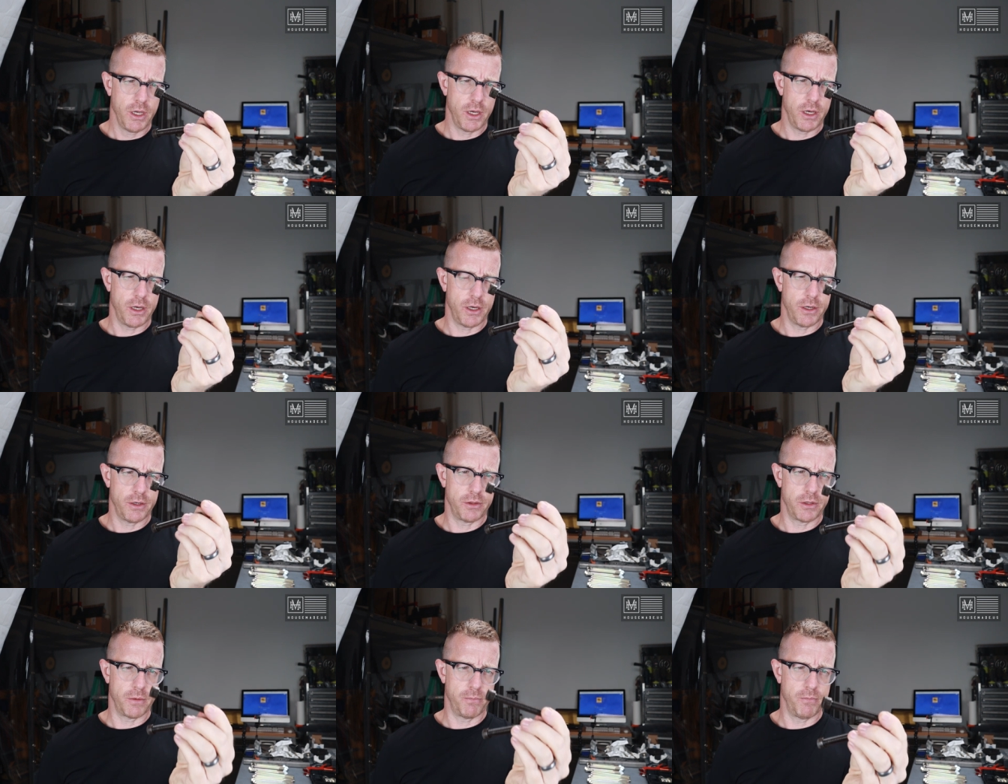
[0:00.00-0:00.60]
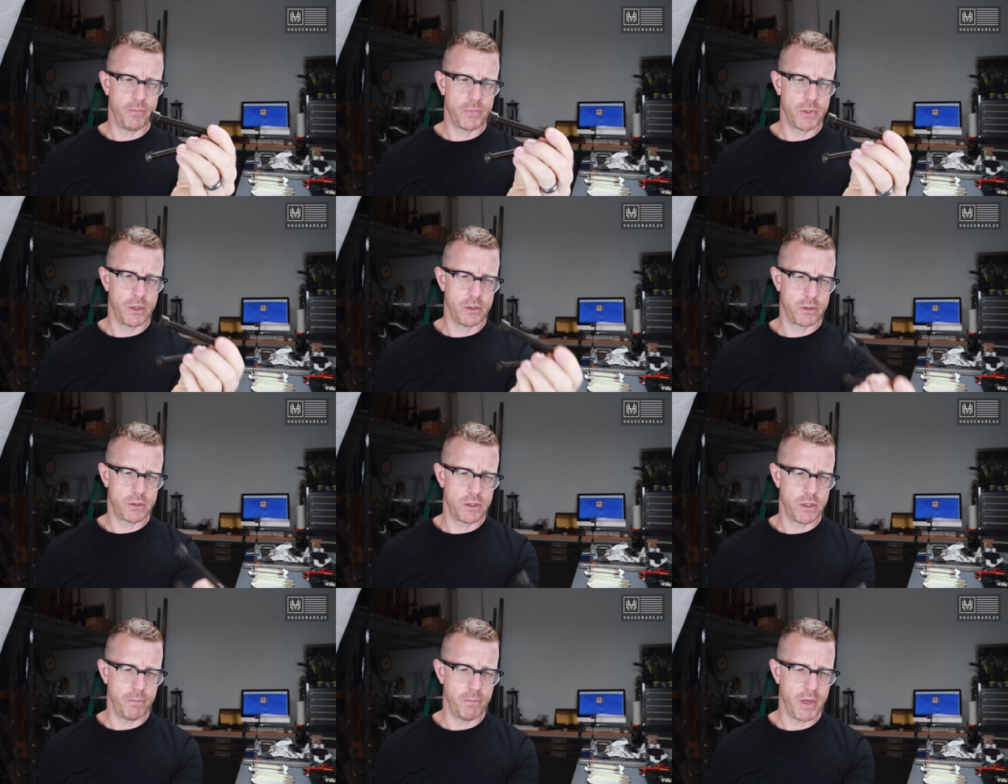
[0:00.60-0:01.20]
uh, the,
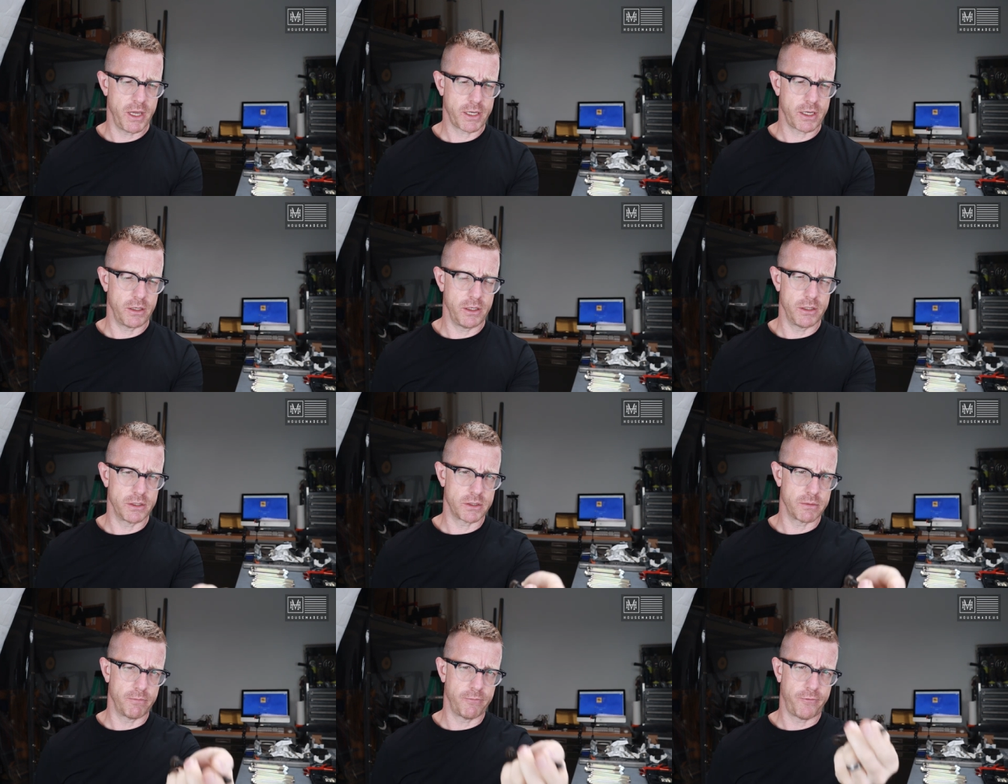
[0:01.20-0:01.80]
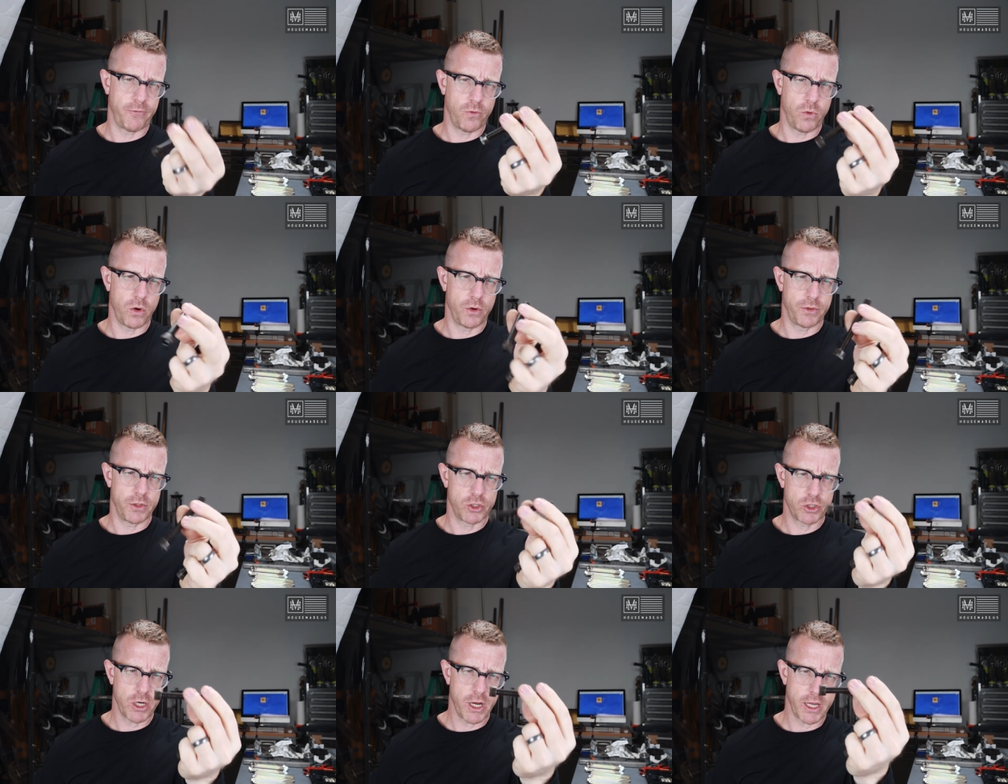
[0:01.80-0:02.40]
the, the, mechanism for
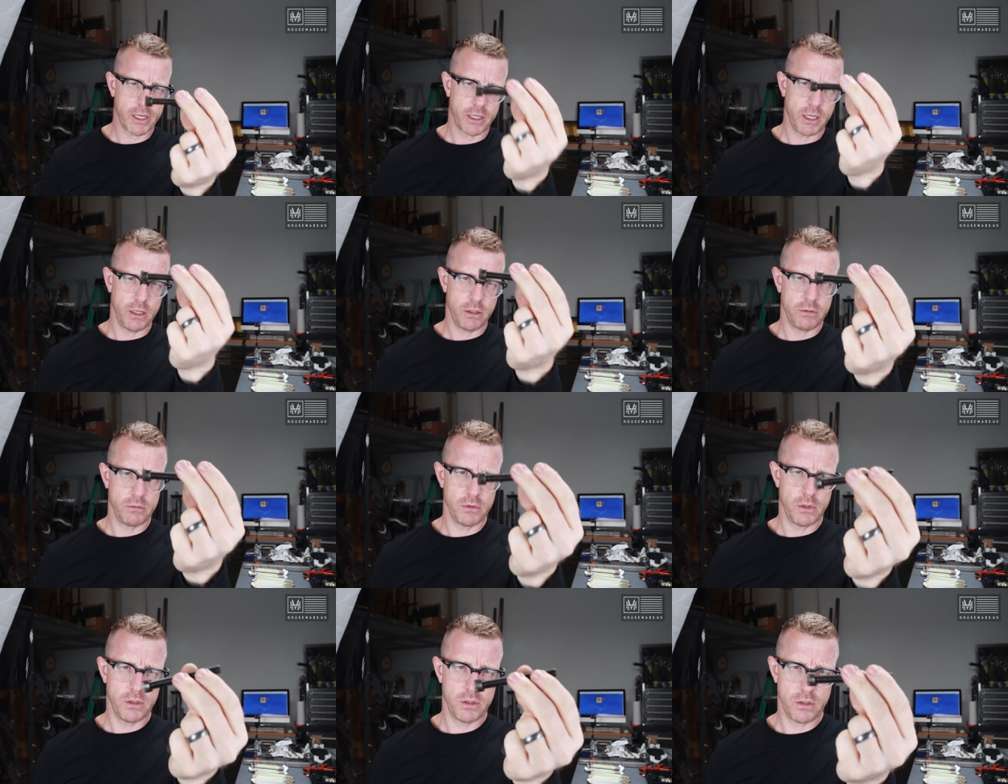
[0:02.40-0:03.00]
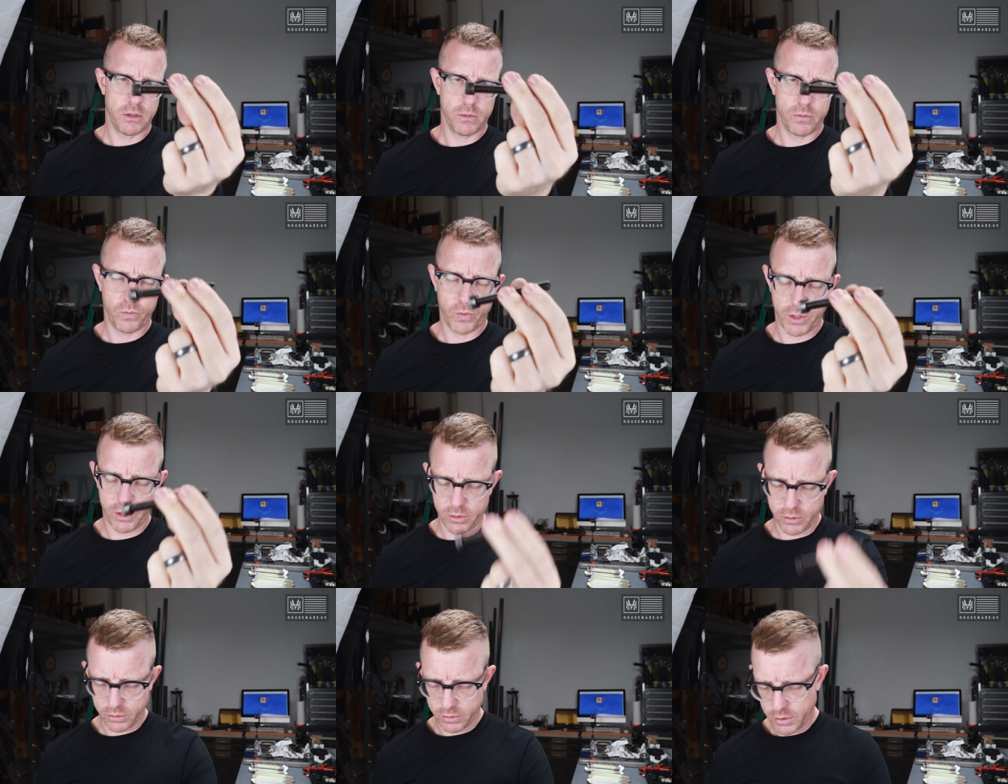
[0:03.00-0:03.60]
the tracking uh,
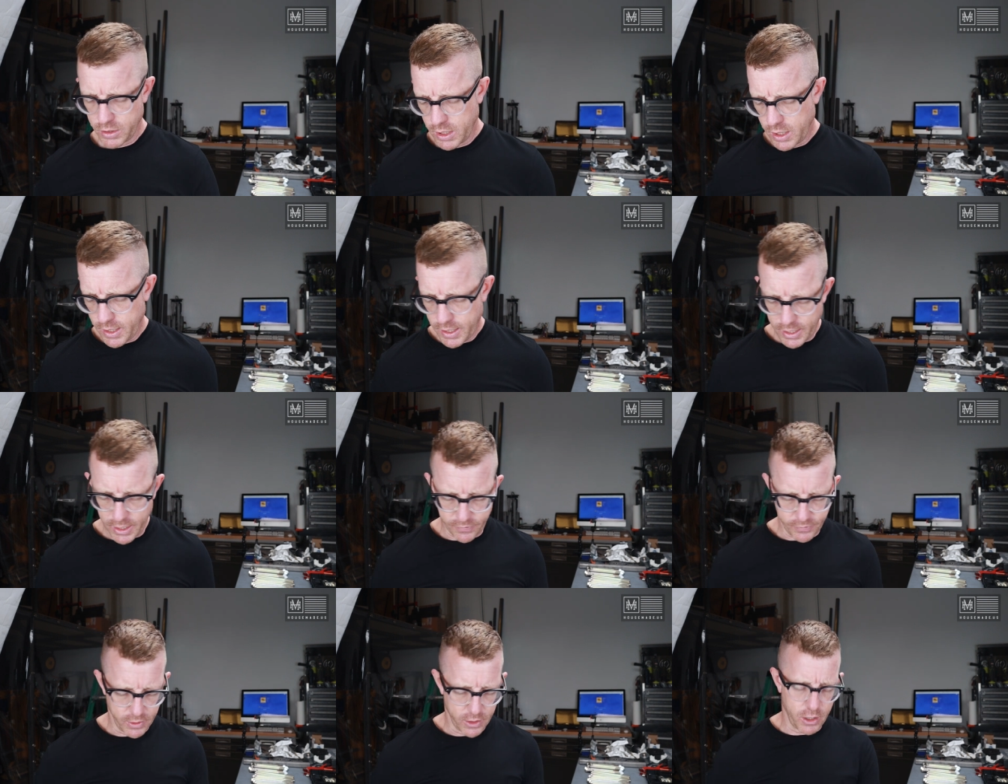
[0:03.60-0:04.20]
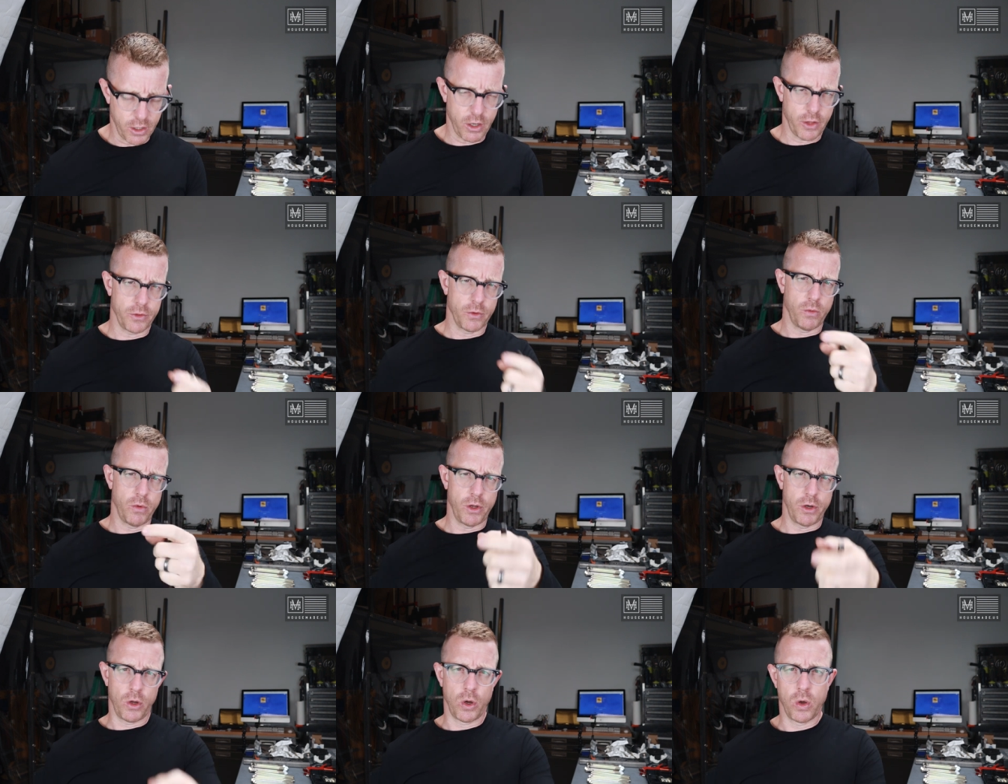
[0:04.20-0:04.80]
wheel, and then another
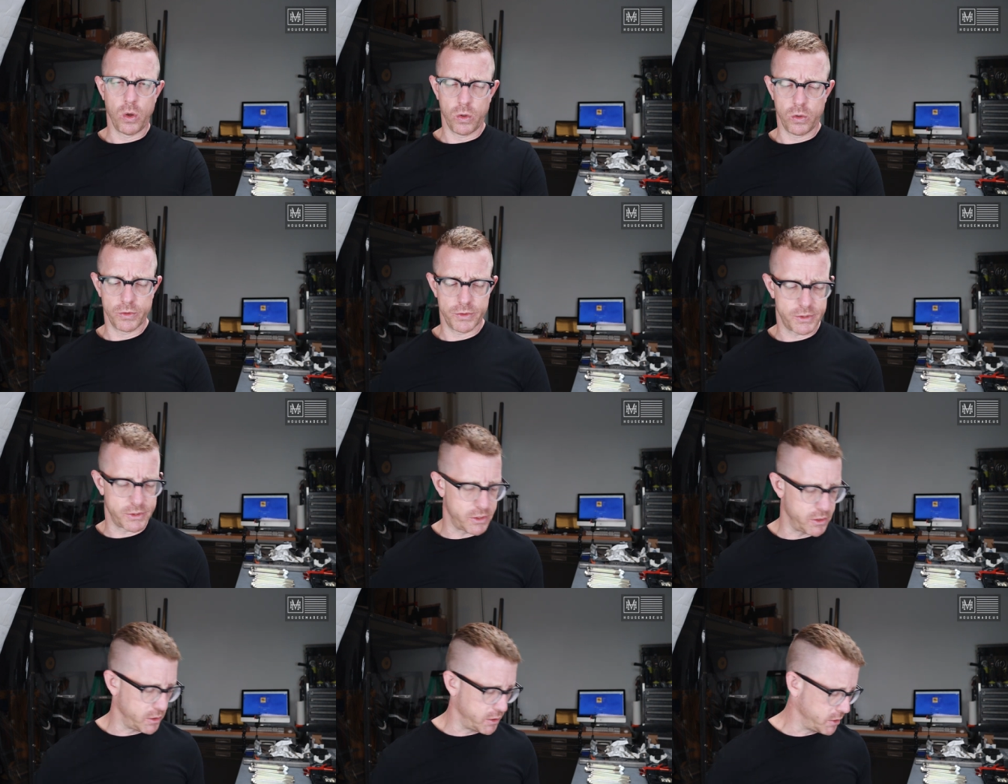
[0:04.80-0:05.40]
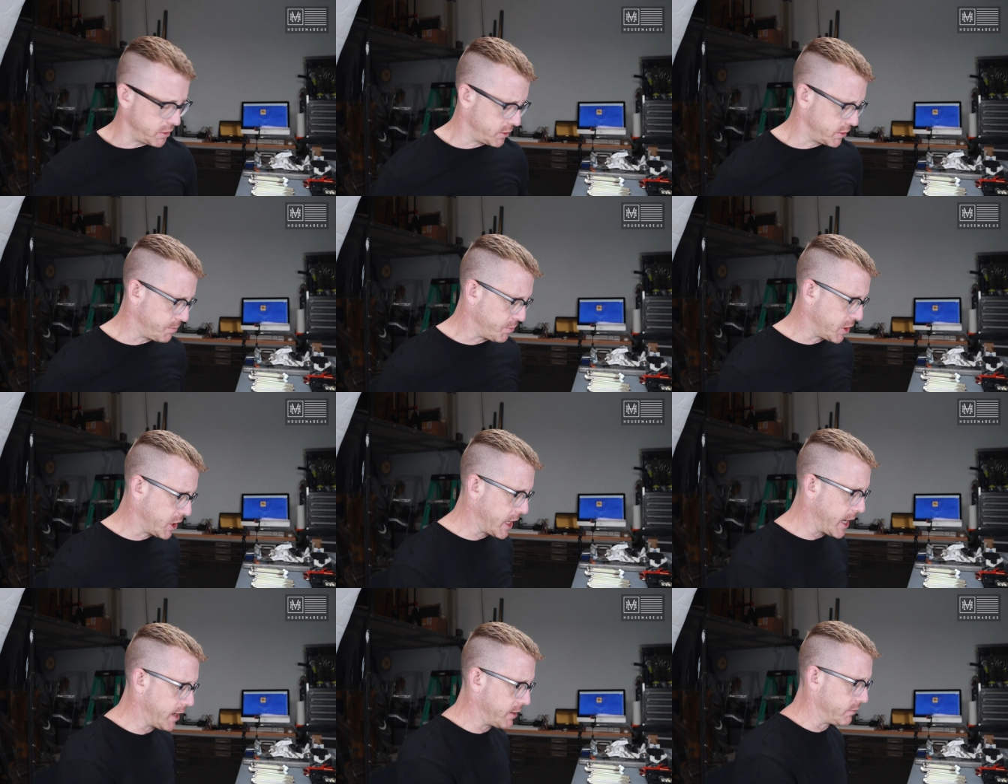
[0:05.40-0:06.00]
one holds the, the
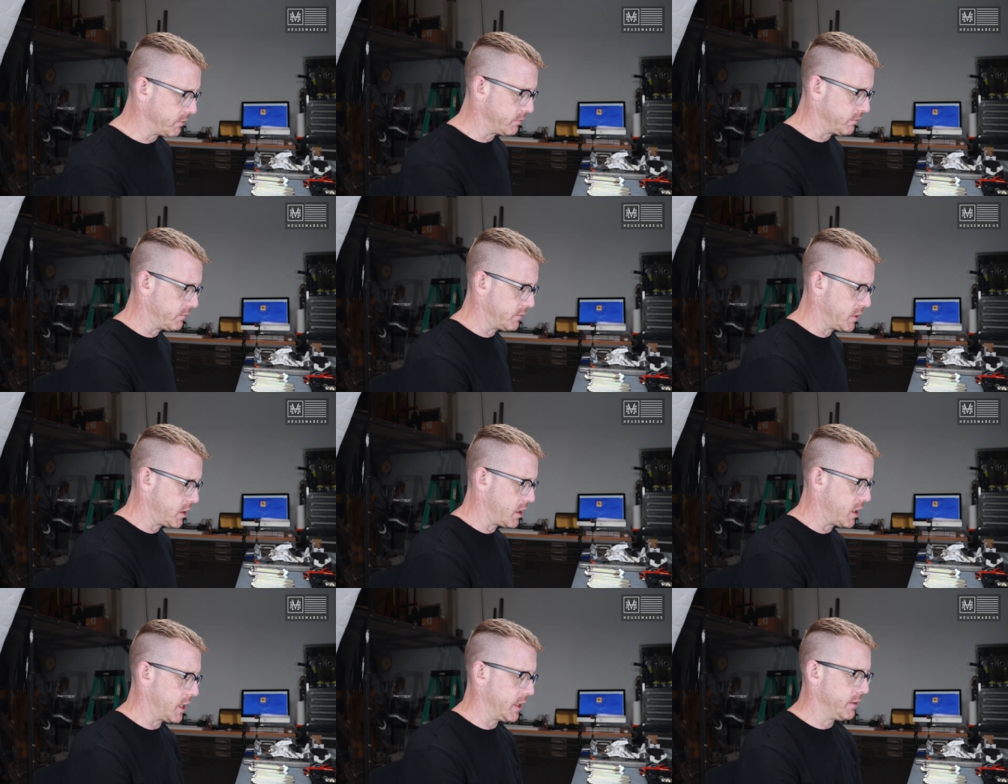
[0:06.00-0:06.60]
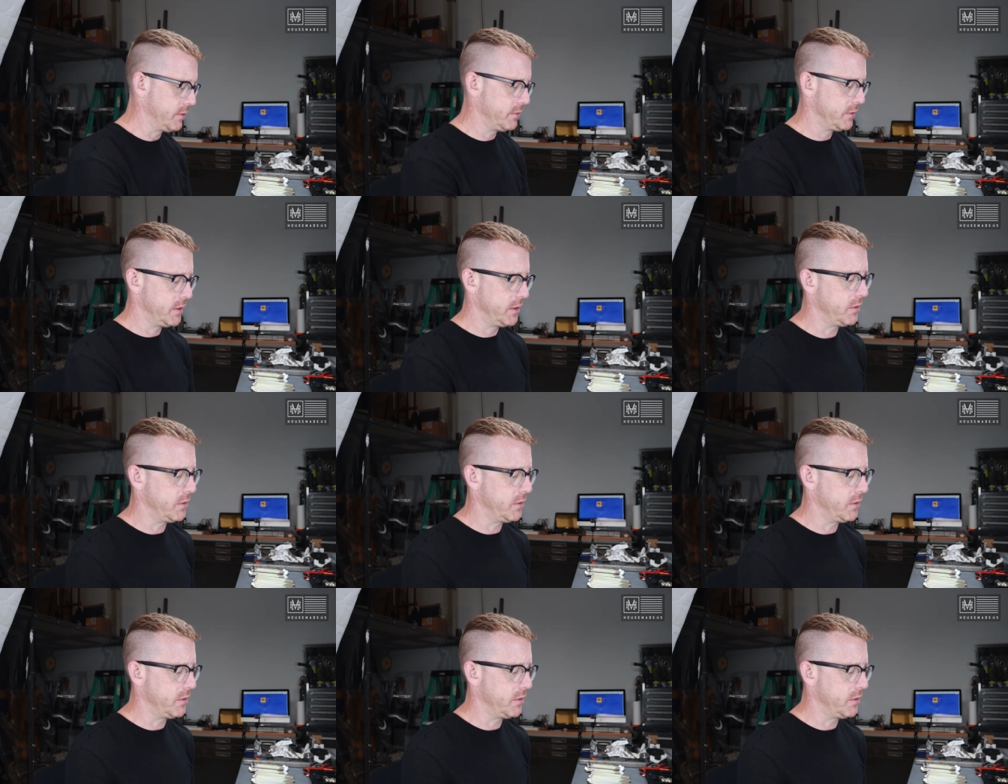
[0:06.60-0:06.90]
platen on.